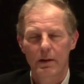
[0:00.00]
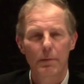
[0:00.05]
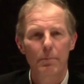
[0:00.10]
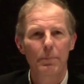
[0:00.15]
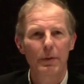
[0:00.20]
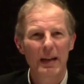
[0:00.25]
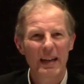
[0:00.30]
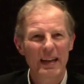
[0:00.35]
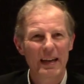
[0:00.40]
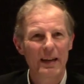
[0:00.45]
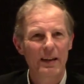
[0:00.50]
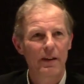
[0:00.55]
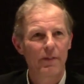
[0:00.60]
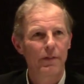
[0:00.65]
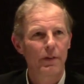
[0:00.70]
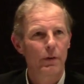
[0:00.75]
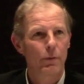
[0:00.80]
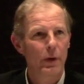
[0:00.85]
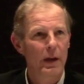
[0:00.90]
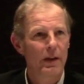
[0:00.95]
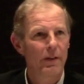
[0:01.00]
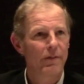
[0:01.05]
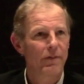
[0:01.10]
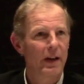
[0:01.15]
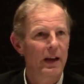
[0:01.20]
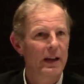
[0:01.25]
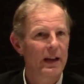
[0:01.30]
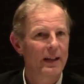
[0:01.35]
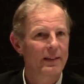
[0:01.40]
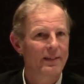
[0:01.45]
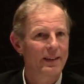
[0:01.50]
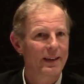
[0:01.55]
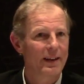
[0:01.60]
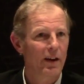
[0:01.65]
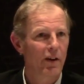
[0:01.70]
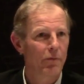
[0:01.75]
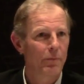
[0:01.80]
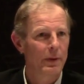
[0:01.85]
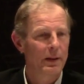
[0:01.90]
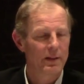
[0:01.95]
completely different way of financing
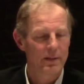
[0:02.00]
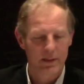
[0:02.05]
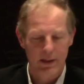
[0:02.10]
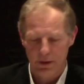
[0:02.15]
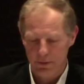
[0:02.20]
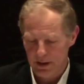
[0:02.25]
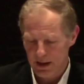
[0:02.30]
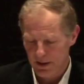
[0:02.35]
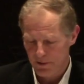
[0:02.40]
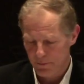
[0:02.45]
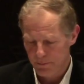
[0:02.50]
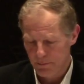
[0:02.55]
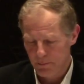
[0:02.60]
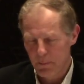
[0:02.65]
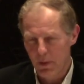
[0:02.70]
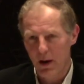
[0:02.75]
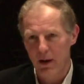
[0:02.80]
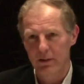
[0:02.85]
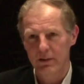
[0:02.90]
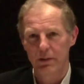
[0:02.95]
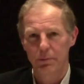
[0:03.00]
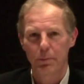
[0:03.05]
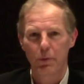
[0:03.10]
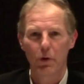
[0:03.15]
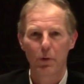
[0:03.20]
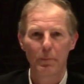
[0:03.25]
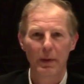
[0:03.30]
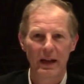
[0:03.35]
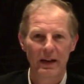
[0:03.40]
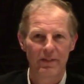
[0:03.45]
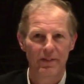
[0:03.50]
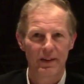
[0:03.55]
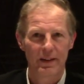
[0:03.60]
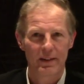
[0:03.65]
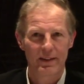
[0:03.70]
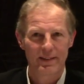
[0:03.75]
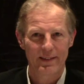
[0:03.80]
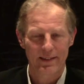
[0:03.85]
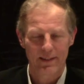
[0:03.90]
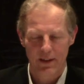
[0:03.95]
governments that would have multiple
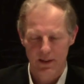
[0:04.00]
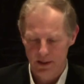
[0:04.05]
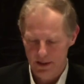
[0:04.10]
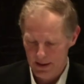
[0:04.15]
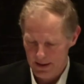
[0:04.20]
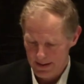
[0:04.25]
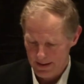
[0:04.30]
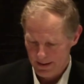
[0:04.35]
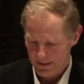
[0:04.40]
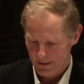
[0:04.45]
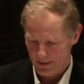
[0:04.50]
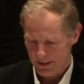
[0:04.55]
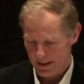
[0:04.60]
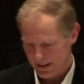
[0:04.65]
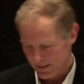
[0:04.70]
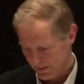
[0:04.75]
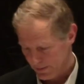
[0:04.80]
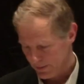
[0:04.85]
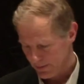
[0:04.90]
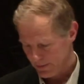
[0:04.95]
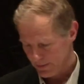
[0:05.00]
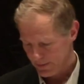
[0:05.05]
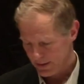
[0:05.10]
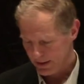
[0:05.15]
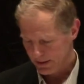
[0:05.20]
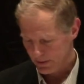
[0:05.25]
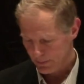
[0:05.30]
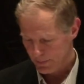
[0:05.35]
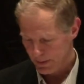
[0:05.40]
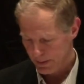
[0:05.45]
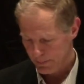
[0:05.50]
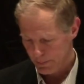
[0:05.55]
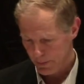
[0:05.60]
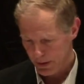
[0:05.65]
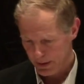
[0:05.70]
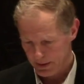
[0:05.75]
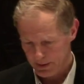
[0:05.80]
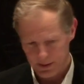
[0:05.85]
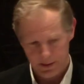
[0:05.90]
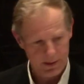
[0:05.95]
benefits. So that's, that's my
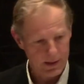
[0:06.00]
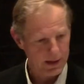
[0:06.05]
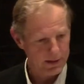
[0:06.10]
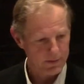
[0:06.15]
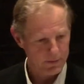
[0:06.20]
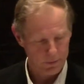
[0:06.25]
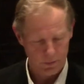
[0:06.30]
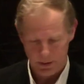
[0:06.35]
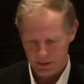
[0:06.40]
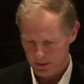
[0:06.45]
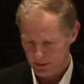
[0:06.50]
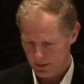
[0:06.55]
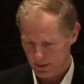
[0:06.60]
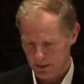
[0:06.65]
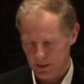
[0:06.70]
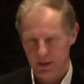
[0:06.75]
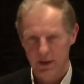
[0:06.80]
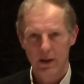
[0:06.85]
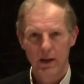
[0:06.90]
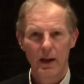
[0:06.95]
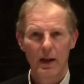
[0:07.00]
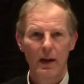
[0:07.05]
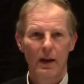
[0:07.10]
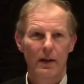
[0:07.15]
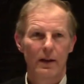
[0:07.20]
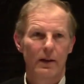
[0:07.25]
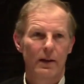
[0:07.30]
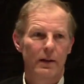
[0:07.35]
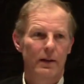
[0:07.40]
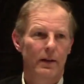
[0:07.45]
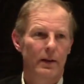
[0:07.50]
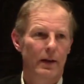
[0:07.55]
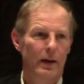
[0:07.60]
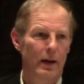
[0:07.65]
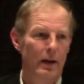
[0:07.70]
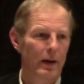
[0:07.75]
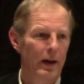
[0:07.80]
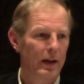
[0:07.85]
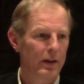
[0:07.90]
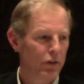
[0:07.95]
point, and that's what uh,
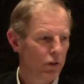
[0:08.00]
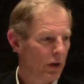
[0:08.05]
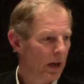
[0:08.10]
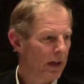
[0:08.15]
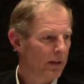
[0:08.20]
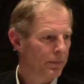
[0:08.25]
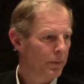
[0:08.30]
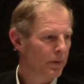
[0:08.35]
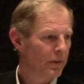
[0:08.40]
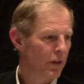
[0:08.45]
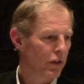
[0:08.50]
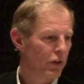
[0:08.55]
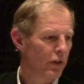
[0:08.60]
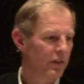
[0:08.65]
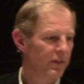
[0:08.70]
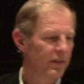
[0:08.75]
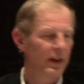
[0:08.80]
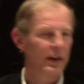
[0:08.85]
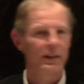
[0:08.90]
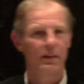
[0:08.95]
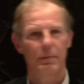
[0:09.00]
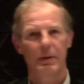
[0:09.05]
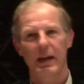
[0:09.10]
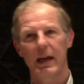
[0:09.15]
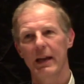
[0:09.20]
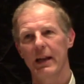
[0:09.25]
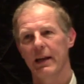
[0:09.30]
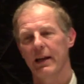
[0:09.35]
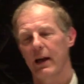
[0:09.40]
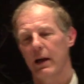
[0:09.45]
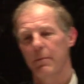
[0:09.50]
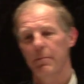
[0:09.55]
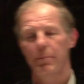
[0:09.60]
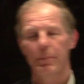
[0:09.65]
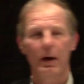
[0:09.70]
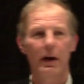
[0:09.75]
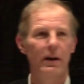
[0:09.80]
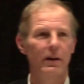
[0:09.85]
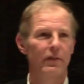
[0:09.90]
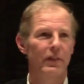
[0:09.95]
I, sh I suppose I should have said at the beginning. I'm
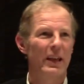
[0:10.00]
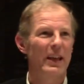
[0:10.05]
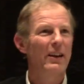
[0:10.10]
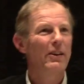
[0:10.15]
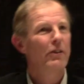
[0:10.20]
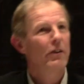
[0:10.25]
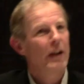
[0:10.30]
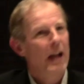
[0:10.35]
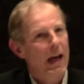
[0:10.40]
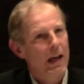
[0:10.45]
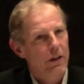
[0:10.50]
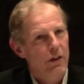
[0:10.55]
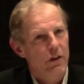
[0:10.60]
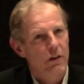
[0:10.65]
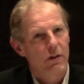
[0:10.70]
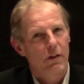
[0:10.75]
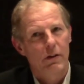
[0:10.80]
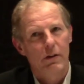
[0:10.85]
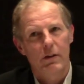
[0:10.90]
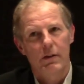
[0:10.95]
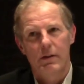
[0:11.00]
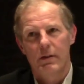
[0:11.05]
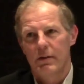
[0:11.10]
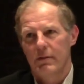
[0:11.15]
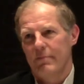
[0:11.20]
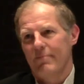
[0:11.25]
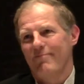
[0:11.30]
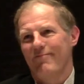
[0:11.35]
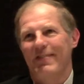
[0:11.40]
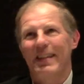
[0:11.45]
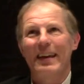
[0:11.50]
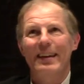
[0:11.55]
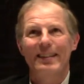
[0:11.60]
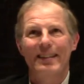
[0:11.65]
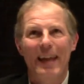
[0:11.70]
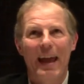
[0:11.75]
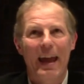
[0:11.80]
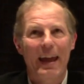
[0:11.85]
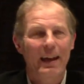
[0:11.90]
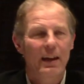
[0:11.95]
part of the international
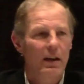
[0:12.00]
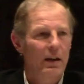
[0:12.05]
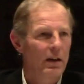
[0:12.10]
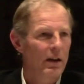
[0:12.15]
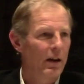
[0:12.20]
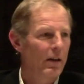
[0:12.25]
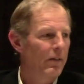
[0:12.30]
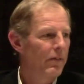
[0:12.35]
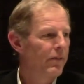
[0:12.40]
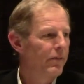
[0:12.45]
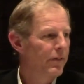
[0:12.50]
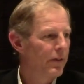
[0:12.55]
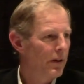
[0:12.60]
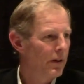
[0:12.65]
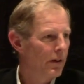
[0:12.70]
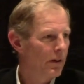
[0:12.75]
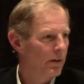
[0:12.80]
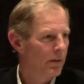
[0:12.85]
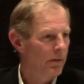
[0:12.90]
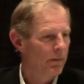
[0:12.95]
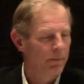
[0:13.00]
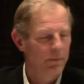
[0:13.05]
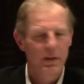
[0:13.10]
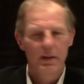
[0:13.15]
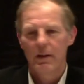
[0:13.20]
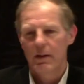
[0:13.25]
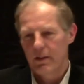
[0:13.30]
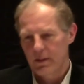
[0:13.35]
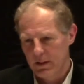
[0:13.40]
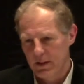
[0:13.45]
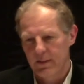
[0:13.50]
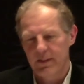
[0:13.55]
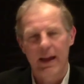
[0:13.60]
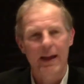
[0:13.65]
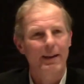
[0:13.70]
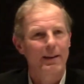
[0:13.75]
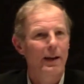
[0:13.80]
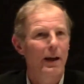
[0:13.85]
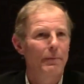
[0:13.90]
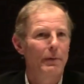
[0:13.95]
think tank of um, this
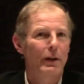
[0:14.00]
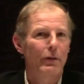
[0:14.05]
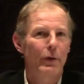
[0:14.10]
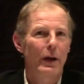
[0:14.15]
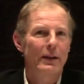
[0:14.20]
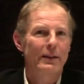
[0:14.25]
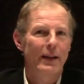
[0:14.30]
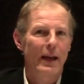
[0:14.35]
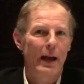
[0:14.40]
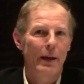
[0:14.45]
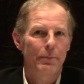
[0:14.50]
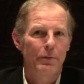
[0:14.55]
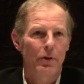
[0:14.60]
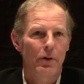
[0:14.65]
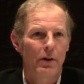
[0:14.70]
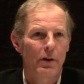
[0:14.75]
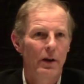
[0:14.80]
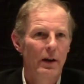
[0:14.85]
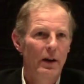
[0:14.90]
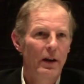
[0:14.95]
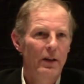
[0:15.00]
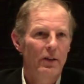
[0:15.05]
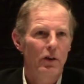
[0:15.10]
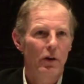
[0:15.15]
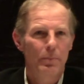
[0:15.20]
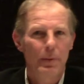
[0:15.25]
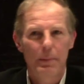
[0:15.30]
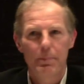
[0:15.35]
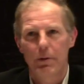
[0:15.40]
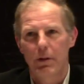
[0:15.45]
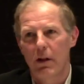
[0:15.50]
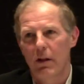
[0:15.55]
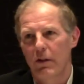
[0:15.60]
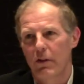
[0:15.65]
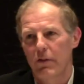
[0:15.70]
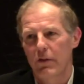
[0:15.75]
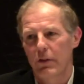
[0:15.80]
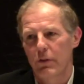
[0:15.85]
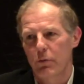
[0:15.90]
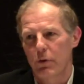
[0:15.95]
economic rent capture. There are people
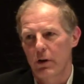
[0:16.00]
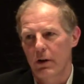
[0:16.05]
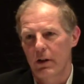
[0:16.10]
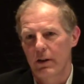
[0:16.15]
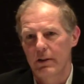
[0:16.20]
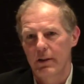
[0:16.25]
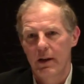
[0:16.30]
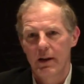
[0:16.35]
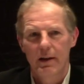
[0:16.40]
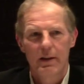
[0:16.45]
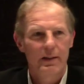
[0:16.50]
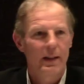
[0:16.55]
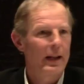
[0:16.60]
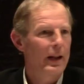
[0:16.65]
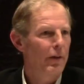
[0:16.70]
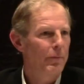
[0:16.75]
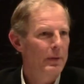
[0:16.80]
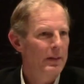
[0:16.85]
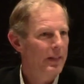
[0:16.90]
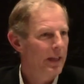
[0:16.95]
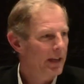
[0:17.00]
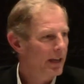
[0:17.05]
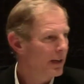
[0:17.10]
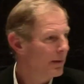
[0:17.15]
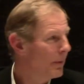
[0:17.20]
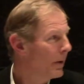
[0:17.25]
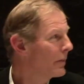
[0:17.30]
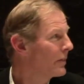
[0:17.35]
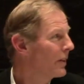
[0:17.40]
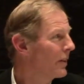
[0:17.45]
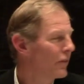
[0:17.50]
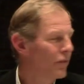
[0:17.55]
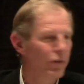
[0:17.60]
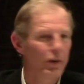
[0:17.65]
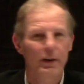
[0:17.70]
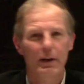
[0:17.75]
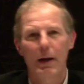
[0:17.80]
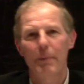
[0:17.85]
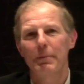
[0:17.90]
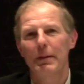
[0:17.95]
all over the world that have been thinking about this
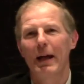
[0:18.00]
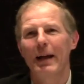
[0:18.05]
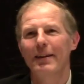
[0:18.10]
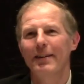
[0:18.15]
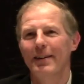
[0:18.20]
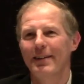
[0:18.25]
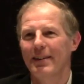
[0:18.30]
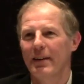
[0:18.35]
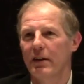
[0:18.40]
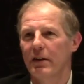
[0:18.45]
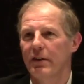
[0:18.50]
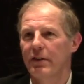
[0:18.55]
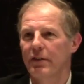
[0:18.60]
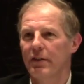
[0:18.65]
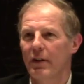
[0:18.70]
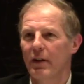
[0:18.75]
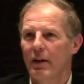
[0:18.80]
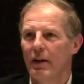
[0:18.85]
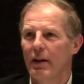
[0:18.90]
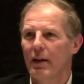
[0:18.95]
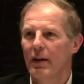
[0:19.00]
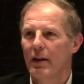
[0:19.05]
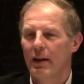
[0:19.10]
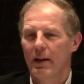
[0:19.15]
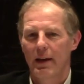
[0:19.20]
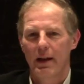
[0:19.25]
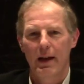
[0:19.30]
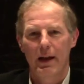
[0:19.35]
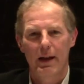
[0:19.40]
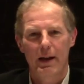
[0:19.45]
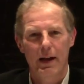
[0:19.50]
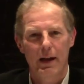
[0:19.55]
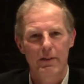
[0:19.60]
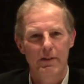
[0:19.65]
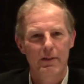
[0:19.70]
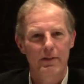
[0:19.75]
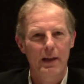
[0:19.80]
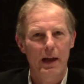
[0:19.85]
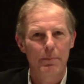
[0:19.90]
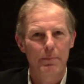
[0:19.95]
for a couple hundred years, and I
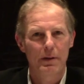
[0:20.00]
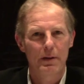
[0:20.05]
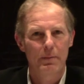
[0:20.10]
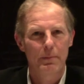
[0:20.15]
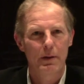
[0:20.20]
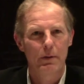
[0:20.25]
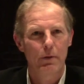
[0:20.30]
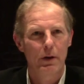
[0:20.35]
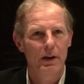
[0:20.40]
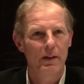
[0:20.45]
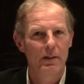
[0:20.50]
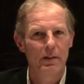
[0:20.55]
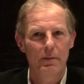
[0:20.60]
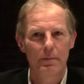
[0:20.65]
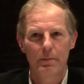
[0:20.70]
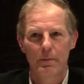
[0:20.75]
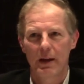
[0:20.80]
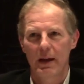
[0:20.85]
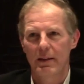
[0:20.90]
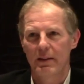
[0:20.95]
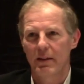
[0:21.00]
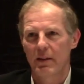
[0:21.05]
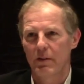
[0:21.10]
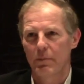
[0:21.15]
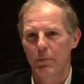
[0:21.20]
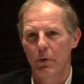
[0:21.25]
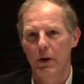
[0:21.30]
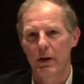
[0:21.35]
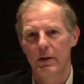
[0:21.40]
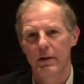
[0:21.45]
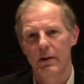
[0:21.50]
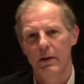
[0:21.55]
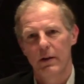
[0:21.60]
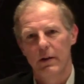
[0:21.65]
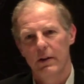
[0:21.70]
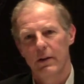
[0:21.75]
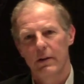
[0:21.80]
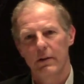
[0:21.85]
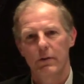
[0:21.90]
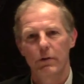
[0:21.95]
just happen to be one of them at this point.
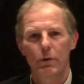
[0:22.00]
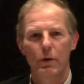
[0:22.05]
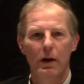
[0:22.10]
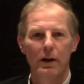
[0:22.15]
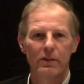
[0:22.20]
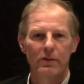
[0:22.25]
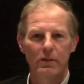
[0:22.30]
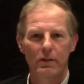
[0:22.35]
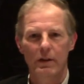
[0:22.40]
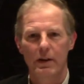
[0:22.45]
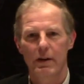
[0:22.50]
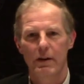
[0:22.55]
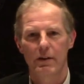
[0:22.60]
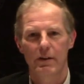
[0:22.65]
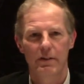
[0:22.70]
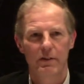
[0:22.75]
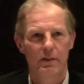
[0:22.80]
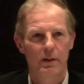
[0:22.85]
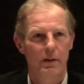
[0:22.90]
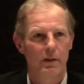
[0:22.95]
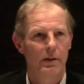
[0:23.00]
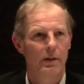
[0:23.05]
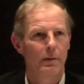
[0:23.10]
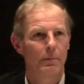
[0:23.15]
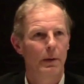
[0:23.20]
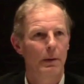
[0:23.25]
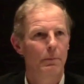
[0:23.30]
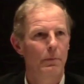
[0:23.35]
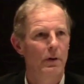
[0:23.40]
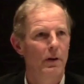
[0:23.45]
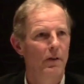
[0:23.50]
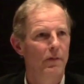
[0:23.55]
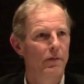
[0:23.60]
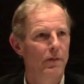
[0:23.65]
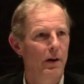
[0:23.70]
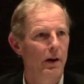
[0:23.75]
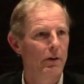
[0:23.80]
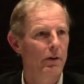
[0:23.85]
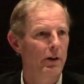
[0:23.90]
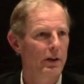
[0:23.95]
Sue Hansel here is a, a member
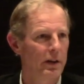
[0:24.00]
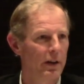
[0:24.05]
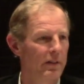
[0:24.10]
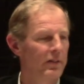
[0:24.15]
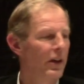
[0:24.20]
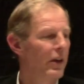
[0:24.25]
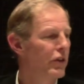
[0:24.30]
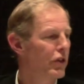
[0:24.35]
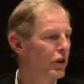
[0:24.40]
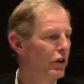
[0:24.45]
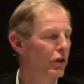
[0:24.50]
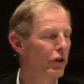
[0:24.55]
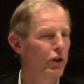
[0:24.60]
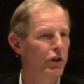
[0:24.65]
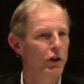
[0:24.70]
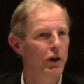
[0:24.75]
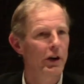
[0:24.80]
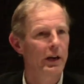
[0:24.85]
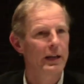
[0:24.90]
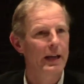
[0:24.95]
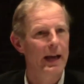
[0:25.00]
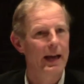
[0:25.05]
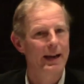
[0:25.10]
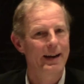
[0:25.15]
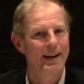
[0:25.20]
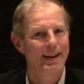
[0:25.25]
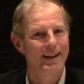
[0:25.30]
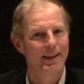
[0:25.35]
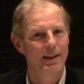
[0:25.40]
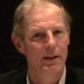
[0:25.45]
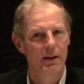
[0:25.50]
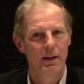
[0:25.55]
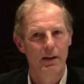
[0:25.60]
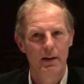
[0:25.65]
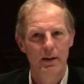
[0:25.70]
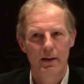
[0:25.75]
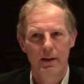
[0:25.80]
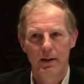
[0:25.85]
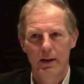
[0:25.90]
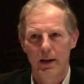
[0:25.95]
of our organization, Earth Sharing Canada,
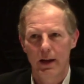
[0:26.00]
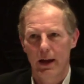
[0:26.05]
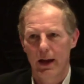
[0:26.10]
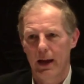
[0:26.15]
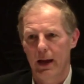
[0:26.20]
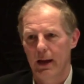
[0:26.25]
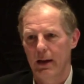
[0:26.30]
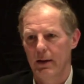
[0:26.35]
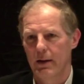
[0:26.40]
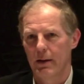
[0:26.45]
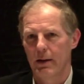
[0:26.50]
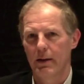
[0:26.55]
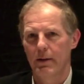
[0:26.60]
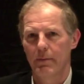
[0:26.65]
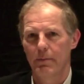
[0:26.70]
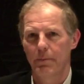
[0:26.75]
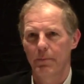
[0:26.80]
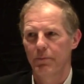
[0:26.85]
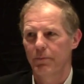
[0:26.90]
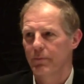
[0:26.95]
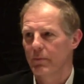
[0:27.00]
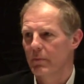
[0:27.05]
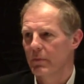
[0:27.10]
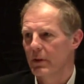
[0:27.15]
and um,